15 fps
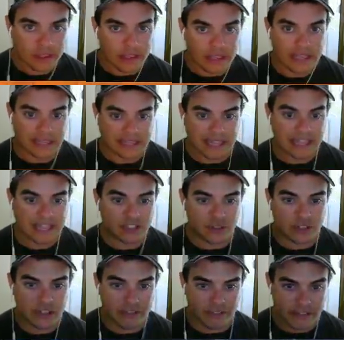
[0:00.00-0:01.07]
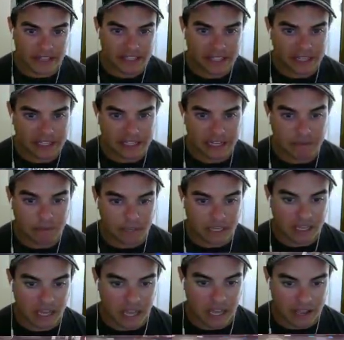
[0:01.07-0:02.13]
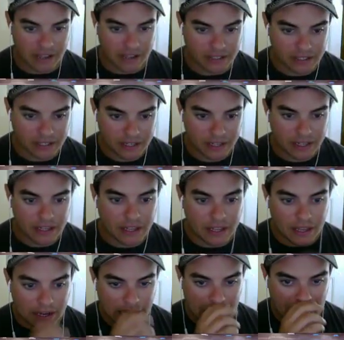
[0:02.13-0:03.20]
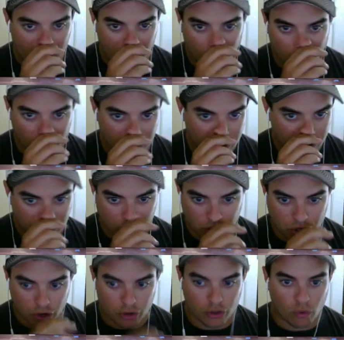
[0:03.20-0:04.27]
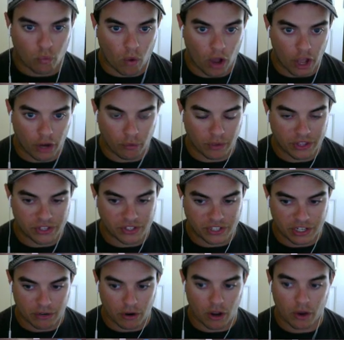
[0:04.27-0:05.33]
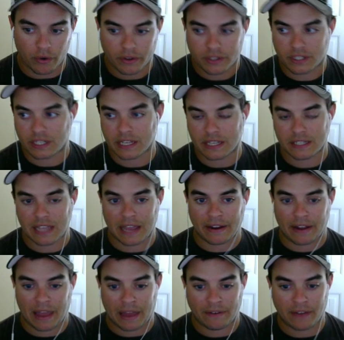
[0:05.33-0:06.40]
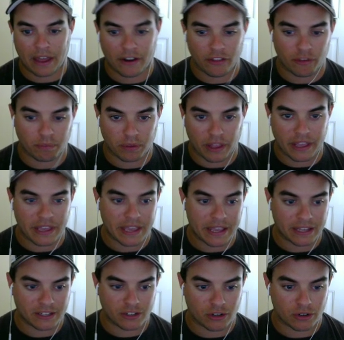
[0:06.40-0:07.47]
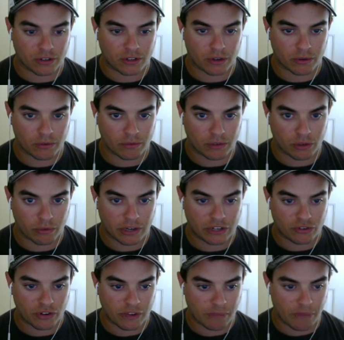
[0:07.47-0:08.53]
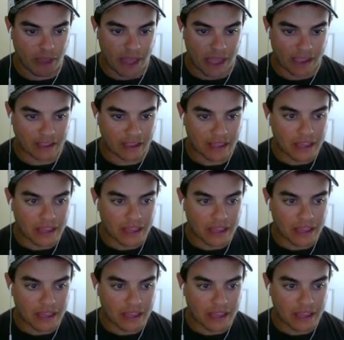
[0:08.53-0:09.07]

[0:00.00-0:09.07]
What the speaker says: It led to the events that did because now you're the one with 0. C's out of the play. He has to retreat back.